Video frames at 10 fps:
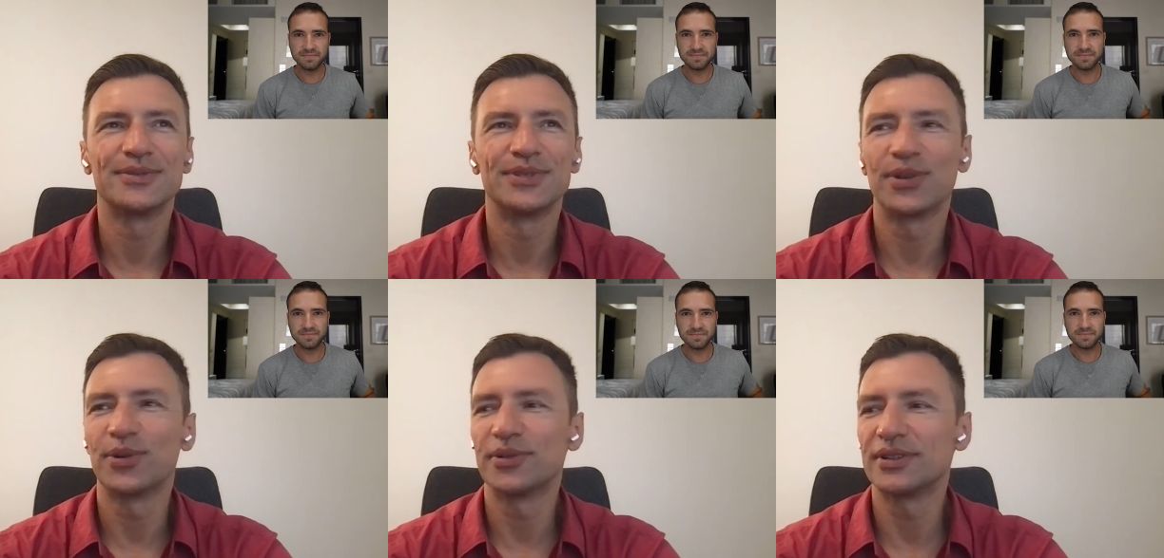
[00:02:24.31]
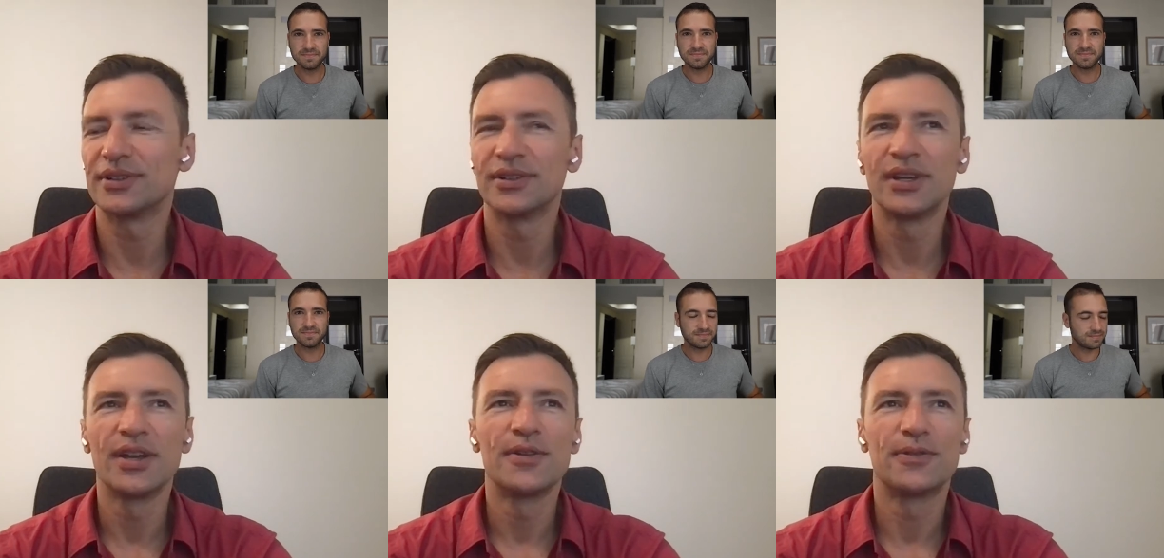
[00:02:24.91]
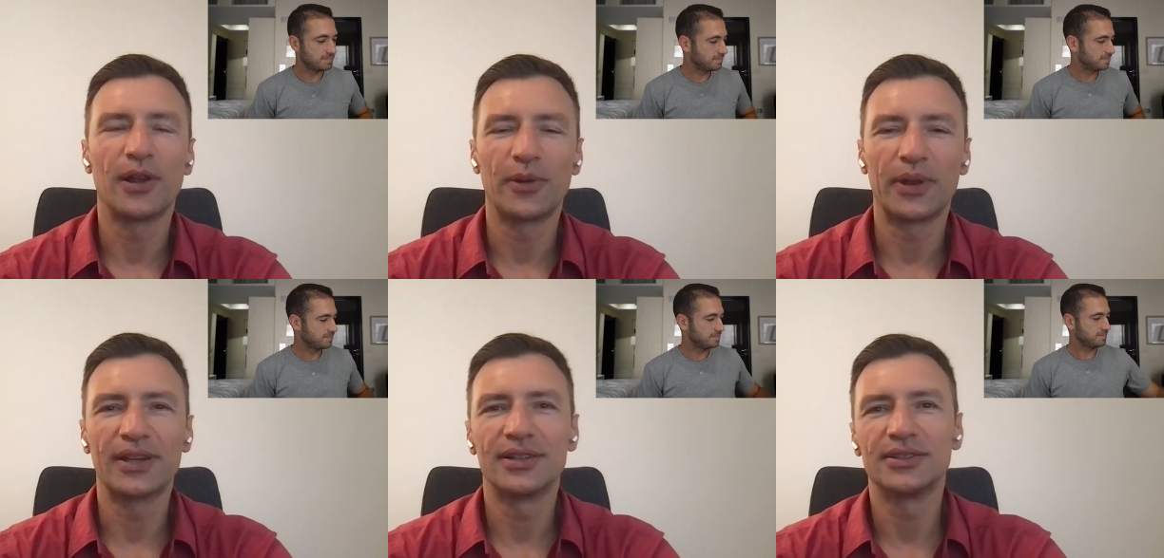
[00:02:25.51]
Speaker 1: you know
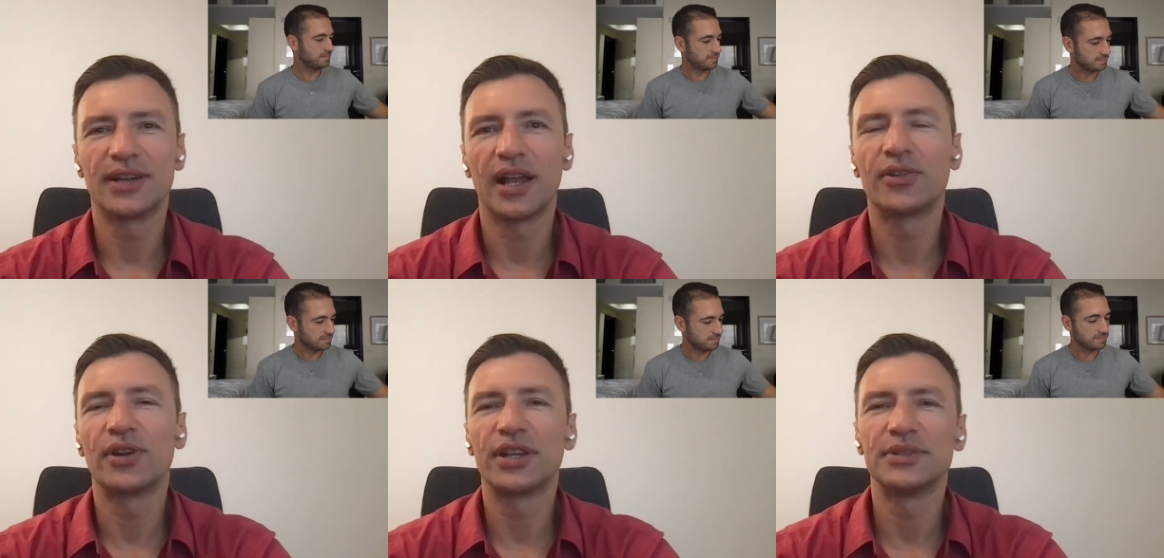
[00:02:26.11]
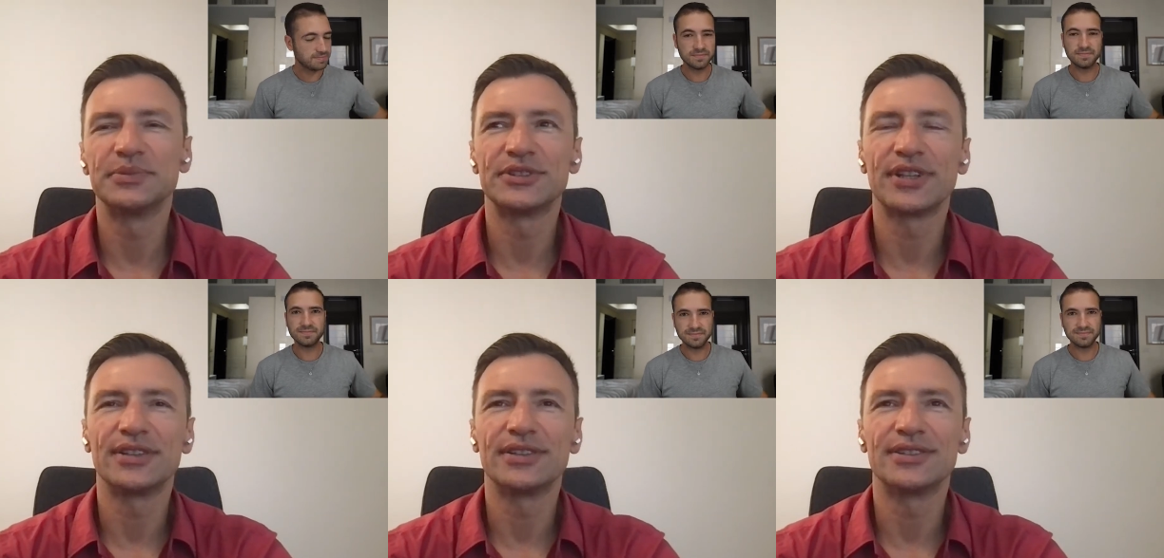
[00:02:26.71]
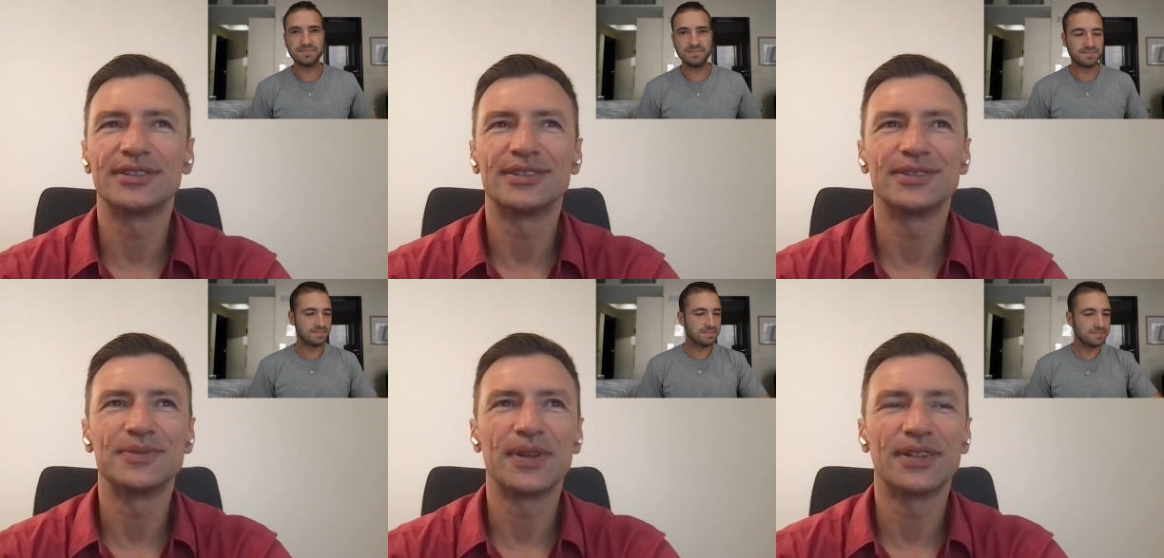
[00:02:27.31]
following algorithms and
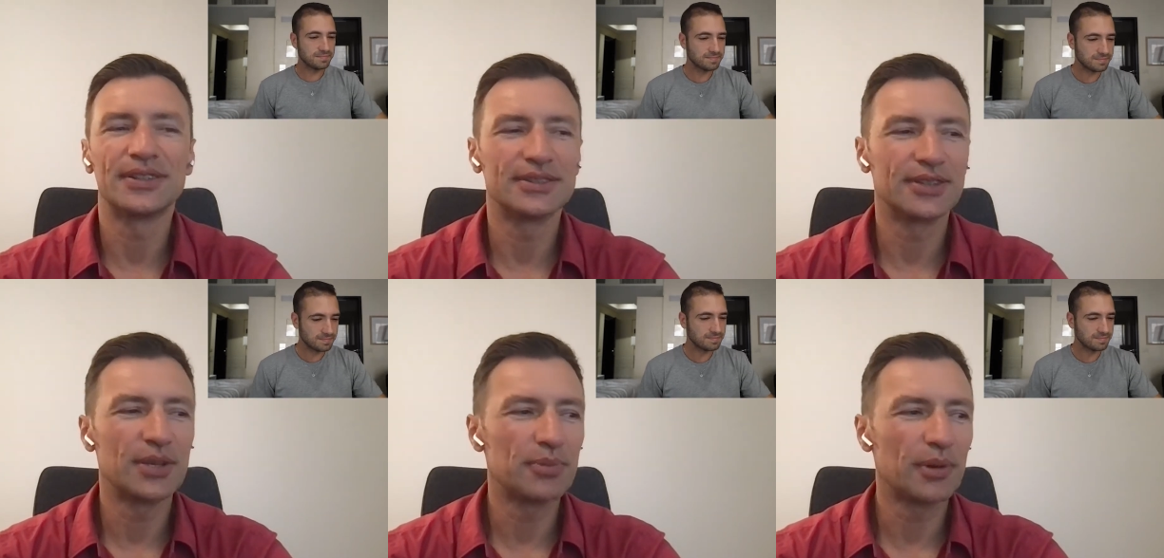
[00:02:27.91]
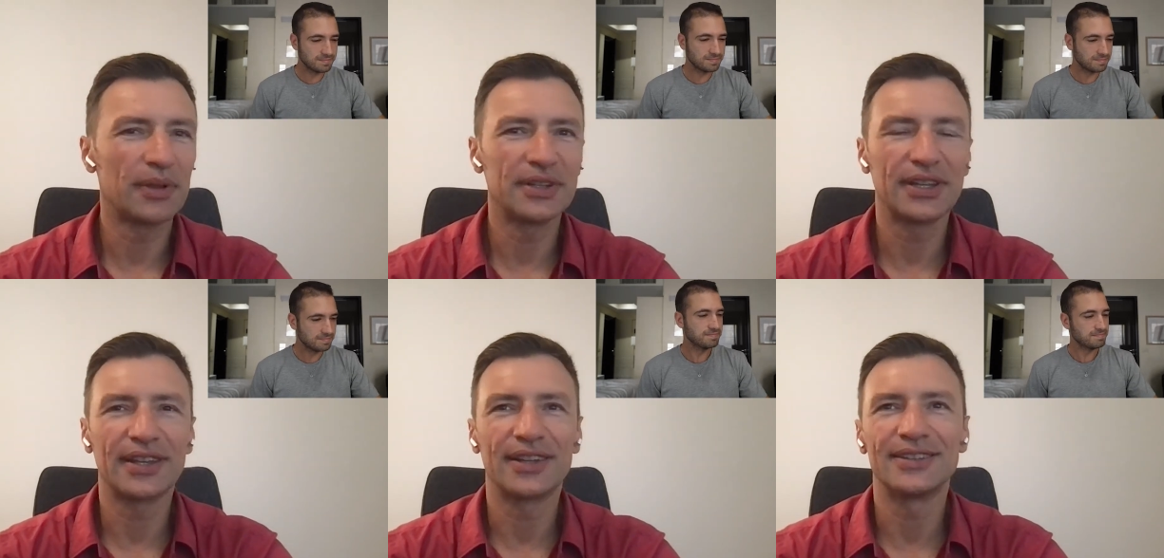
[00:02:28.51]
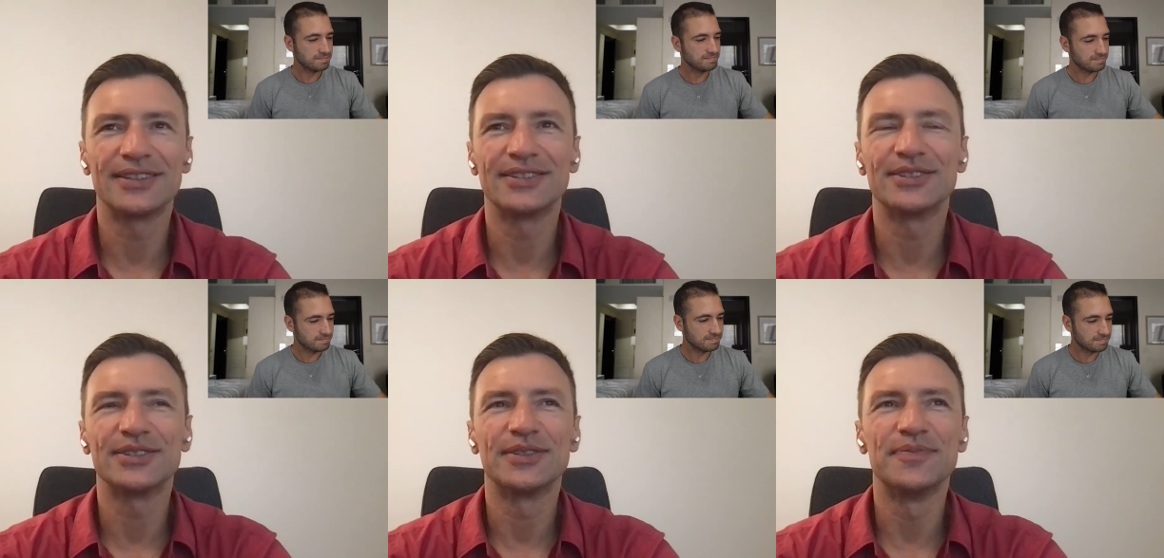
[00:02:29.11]
and implementing and
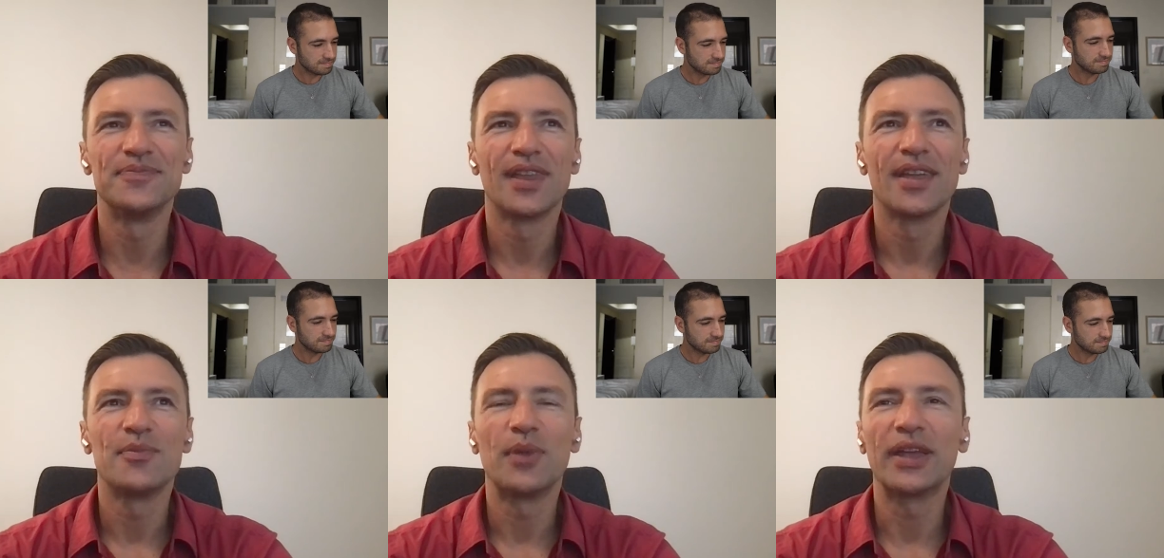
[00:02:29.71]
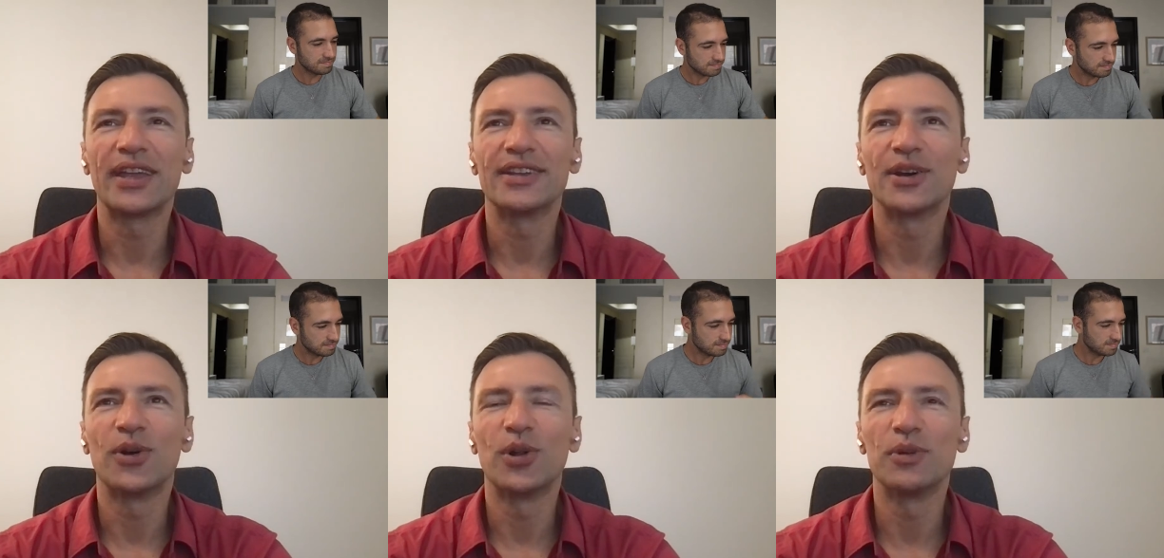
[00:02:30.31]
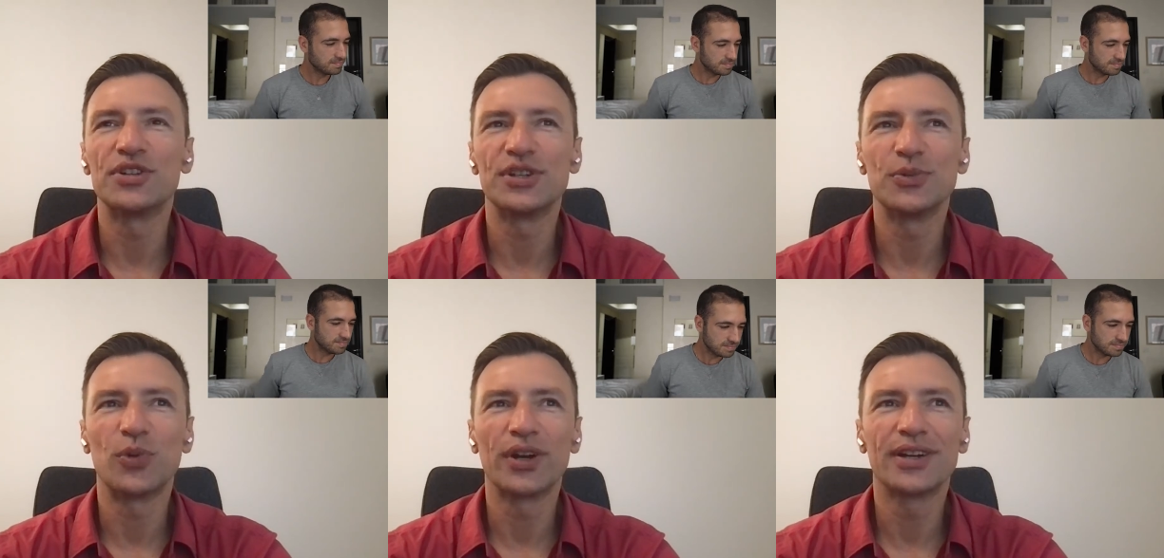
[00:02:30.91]
making the whole machine
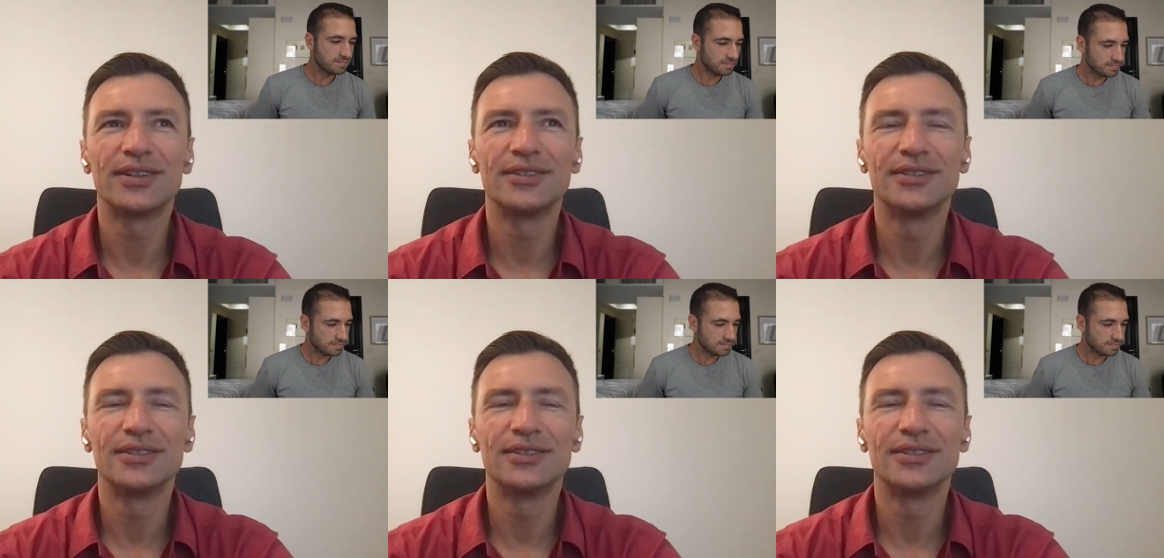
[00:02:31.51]
work